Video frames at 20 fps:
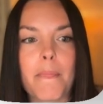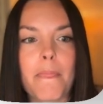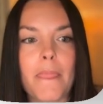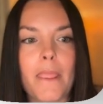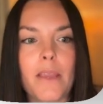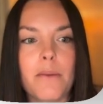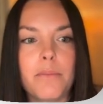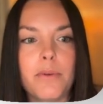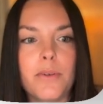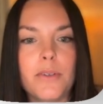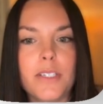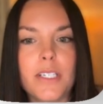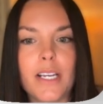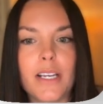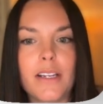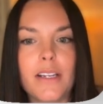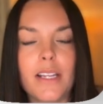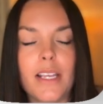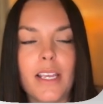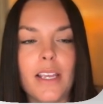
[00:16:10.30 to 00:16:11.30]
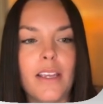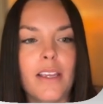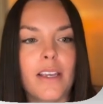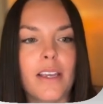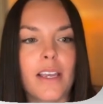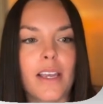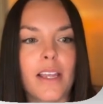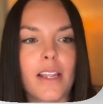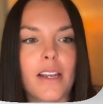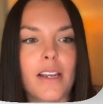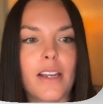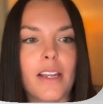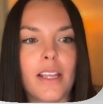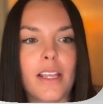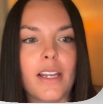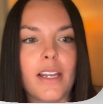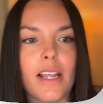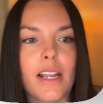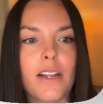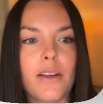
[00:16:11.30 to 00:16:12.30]
Poor technique, again,
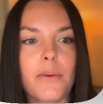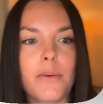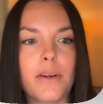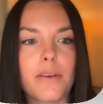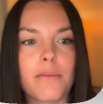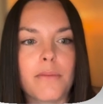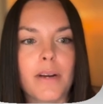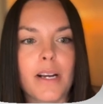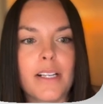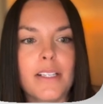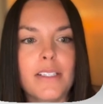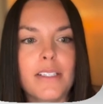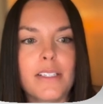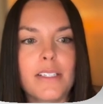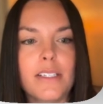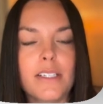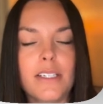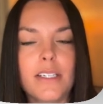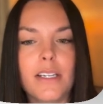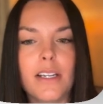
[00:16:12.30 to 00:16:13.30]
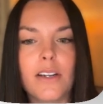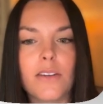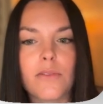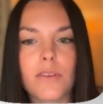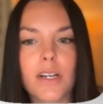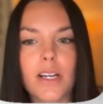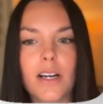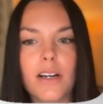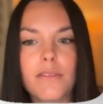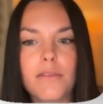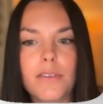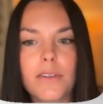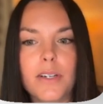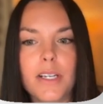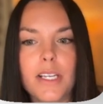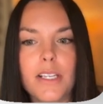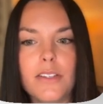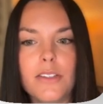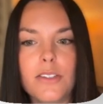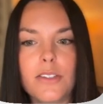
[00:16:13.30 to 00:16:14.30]
inadequate rest and
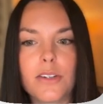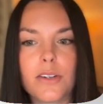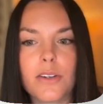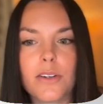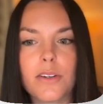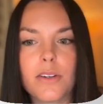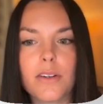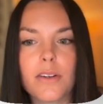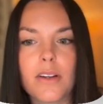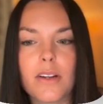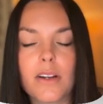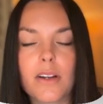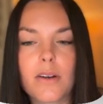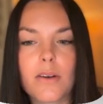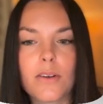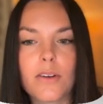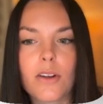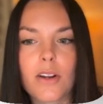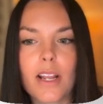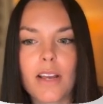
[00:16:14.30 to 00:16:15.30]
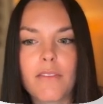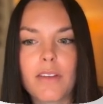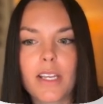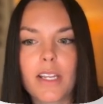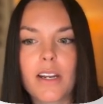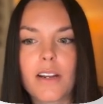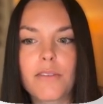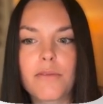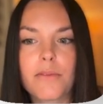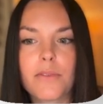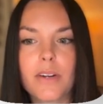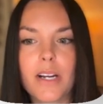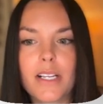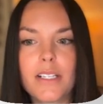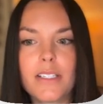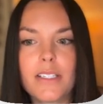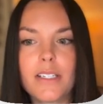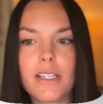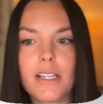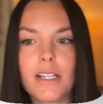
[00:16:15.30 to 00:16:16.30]
recovery, so not having enough
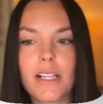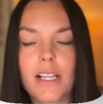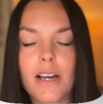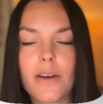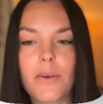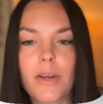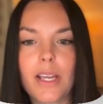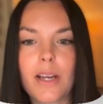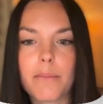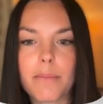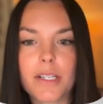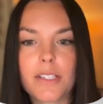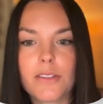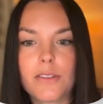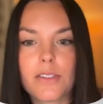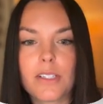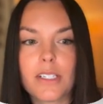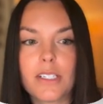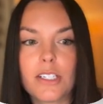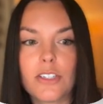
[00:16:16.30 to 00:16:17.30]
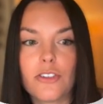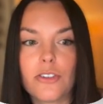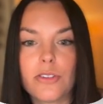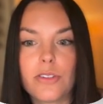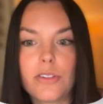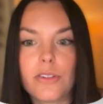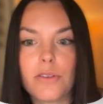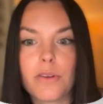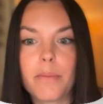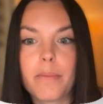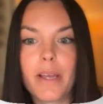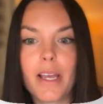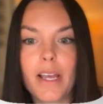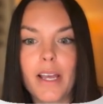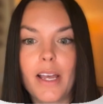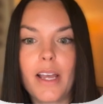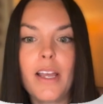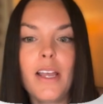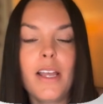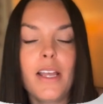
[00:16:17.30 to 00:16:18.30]
rest and allowing our muscles and tissues to
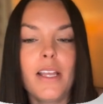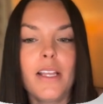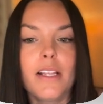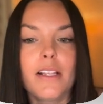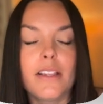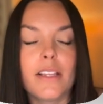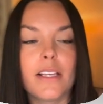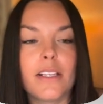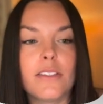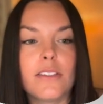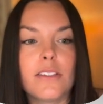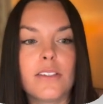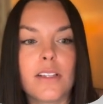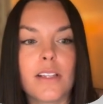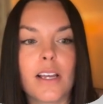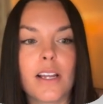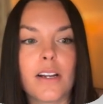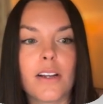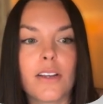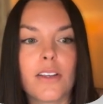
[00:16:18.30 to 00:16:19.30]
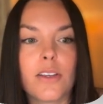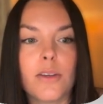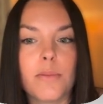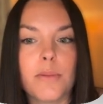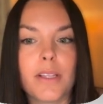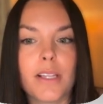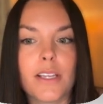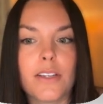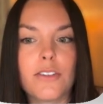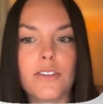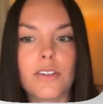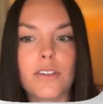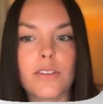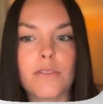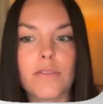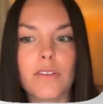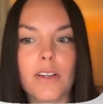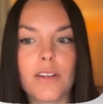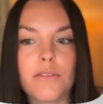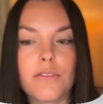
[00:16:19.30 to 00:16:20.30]
repair leads to that accumulation
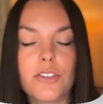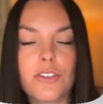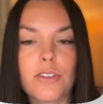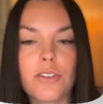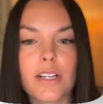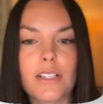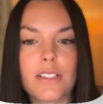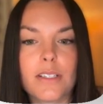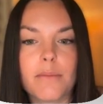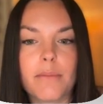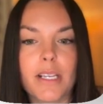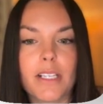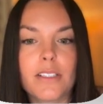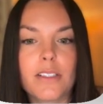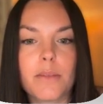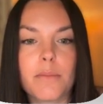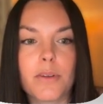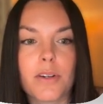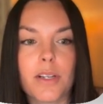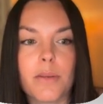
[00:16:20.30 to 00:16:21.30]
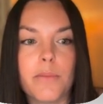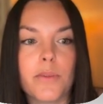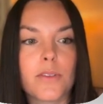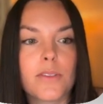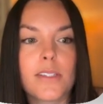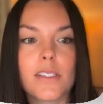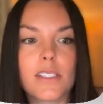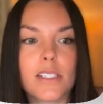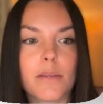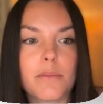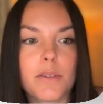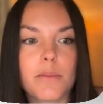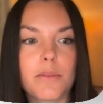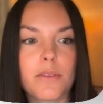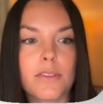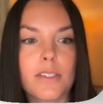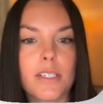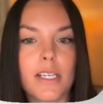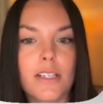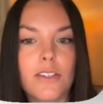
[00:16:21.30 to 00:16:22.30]
of stress and makes the body more
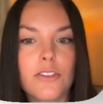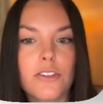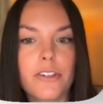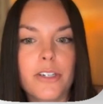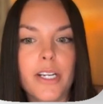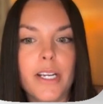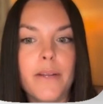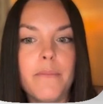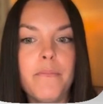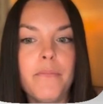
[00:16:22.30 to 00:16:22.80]
susceptible to injury.